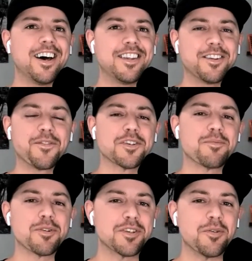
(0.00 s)
the first
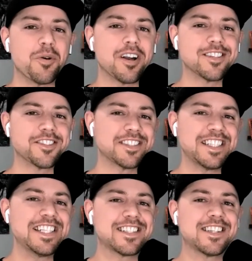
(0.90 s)
person awareness just isn't